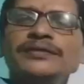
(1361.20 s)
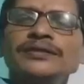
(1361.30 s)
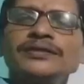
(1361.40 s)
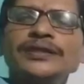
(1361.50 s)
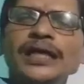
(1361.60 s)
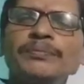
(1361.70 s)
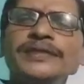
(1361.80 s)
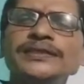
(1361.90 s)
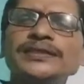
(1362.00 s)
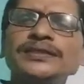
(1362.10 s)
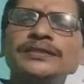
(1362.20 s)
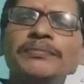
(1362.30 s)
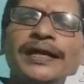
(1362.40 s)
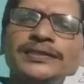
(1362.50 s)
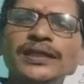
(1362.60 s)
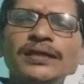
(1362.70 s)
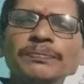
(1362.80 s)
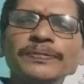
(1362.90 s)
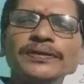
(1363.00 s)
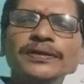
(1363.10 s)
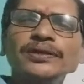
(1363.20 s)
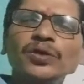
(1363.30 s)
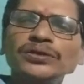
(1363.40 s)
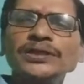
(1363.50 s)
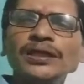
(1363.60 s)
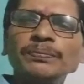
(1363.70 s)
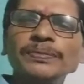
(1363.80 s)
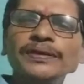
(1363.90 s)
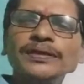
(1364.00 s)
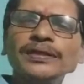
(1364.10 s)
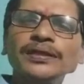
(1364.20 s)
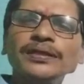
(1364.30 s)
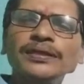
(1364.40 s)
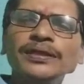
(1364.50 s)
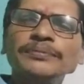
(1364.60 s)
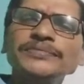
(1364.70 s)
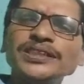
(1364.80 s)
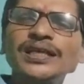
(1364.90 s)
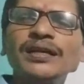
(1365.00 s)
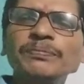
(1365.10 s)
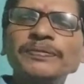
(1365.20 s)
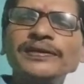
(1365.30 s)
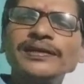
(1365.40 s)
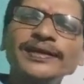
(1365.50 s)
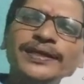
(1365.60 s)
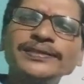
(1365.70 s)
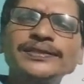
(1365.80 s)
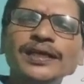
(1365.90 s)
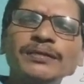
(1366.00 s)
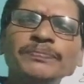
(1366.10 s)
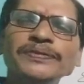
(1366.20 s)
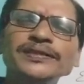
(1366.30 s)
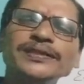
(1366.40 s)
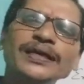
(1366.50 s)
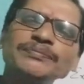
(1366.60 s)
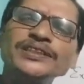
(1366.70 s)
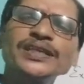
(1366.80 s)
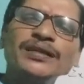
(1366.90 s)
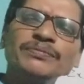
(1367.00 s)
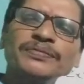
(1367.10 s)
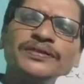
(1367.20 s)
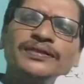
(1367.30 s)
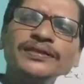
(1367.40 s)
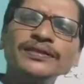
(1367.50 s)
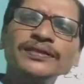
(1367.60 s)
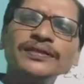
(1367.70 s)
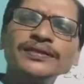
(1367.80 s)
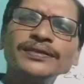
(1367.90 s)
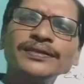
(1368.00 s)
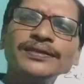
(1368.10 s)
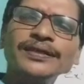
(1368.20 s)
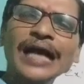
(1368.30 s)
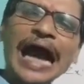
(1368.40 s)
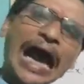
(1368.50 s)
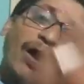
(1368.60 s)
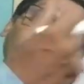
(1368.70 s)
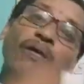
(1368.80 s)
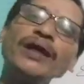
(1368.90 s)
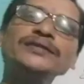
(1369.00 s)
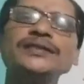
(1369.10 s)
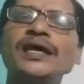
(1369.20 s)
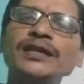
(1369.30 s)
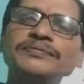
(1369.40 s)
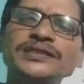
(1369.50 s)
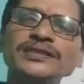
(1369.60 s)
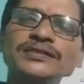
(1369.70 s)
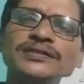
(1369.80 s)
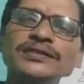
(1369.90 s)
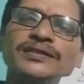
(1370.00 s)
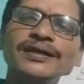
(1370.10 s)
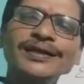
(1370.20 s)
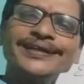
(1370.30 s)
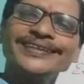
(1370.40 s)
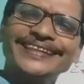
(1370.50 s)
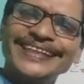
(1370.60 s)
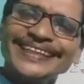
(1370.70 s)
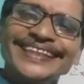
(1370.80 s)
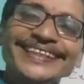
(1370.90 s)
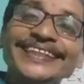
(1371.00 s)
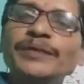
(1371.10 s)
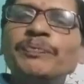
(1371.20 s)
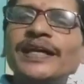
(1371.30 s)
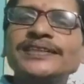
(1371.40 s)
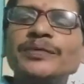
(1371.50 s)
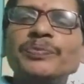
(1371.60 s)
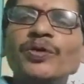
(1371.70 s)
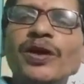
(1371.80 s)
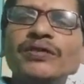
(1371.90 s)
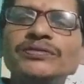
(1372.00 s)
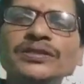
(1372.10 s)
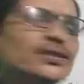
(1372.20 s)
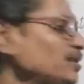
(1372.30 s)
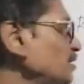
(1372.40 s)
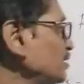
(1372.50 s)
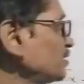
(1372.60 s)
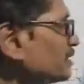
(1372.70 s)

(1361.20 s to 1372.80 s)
That means myself, yourself, himself, itself, themselves, ourselves. These are the reflexive pronouns. These